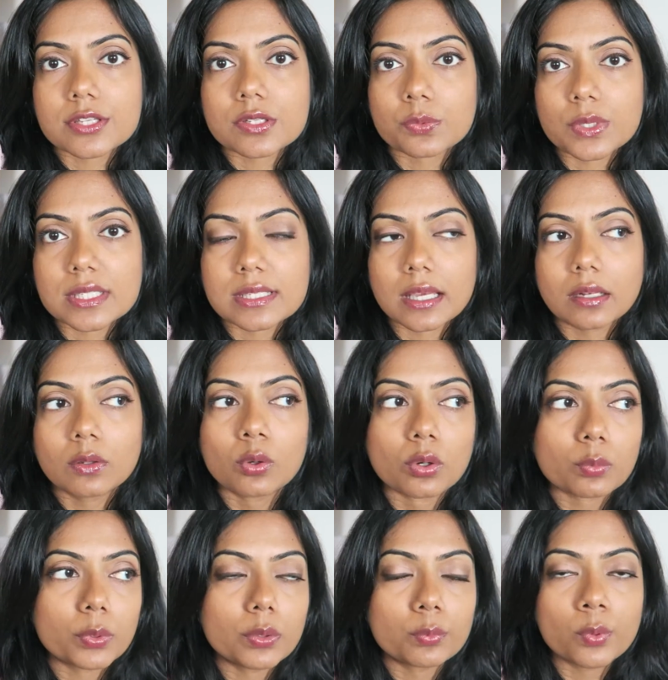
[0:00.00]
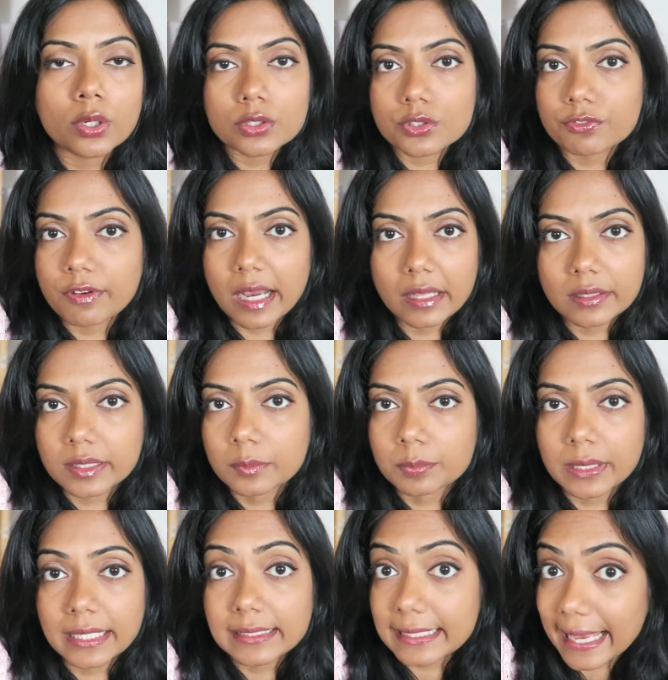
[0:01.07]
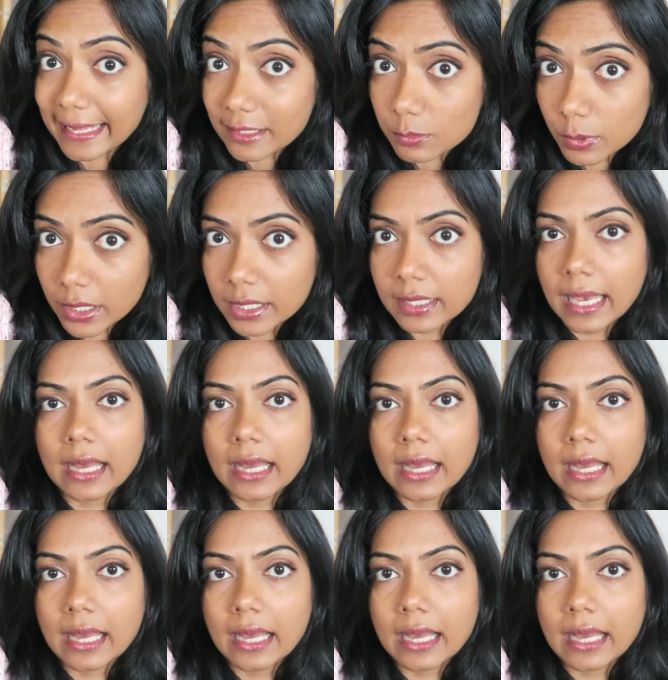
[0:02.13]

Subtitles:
So we said, look, we want to file a complaint anyway